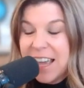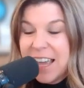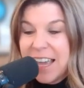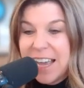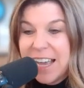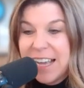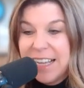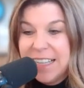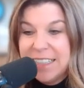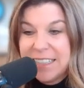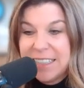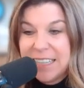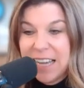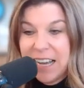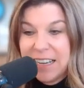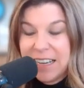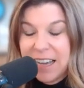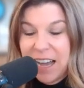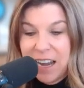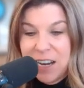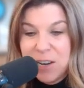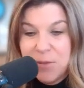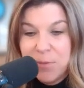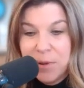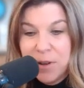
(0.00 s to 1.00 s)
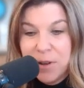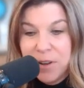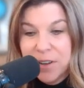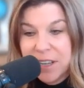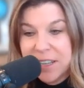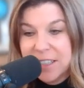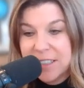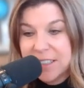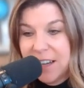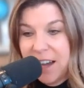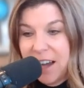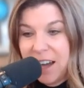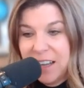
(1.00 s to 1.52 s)
It's a guidebook.
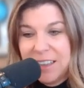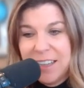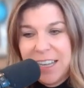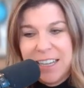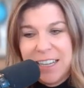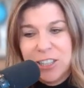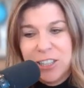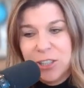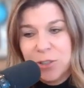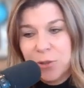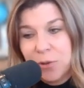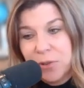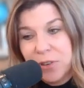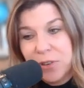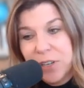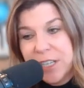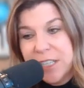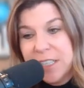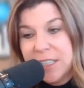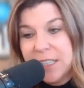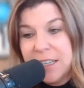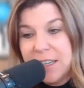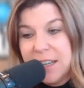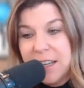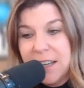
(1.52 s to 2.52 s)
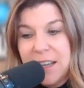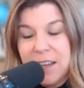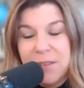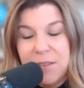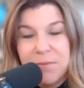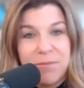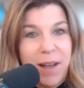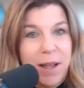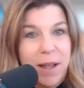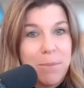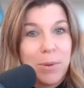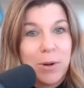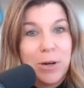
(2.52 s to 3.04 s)
It's got like stories in it,
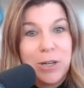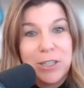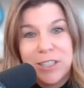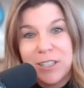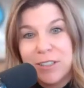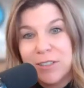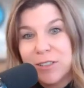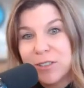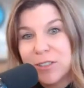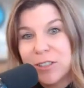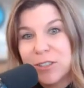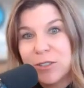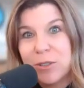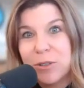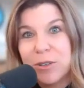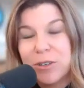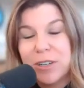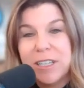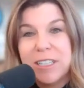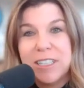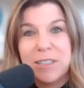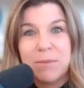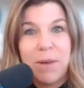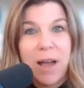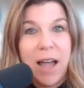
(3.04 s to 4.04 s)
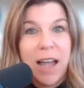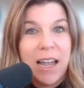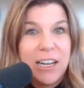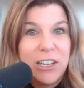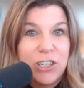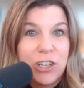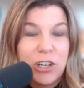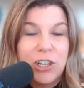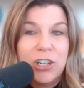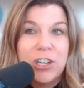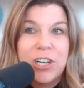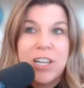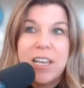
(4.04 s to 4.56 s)
my personal stories, my
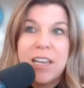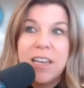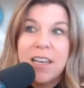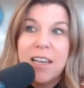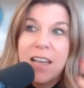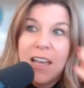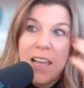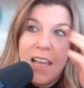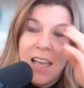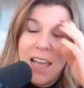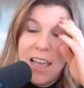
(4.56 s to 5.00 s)
journey.